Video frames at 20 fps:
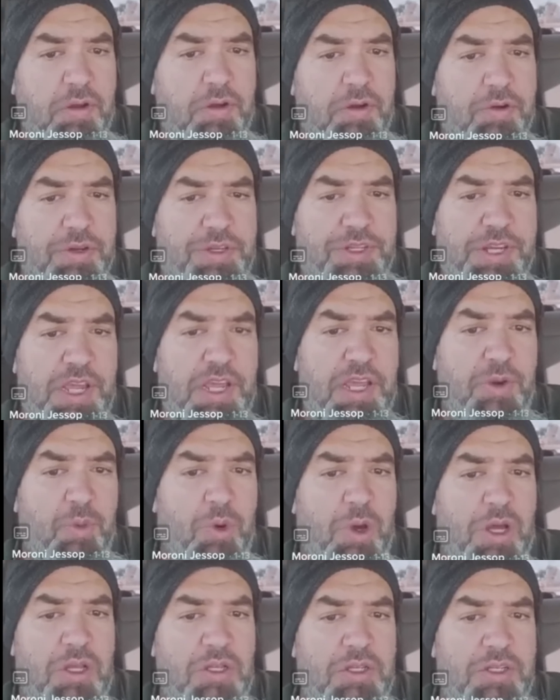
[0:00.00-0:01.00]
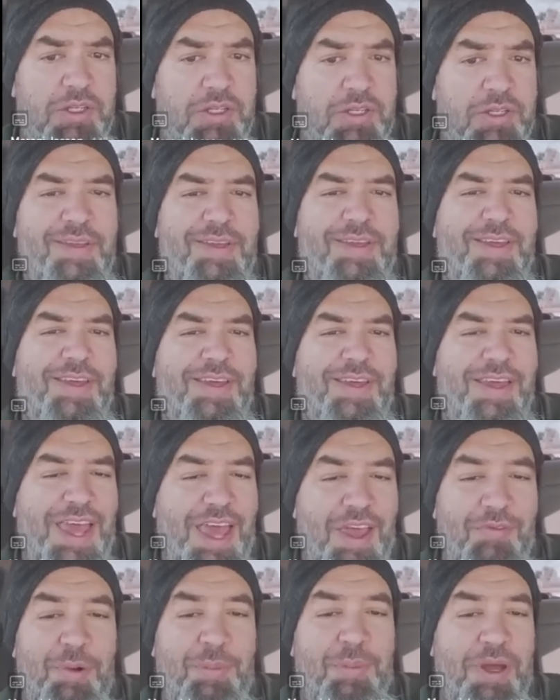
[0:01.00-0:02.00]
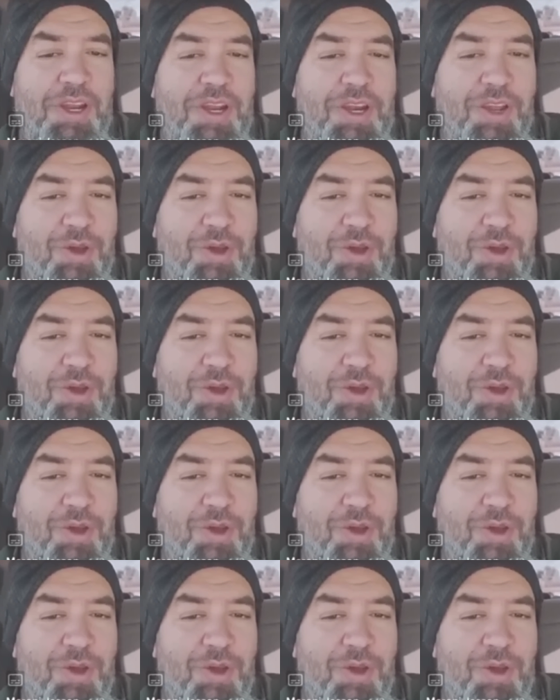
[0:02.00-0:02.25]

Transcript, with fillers: Christine was... Everybody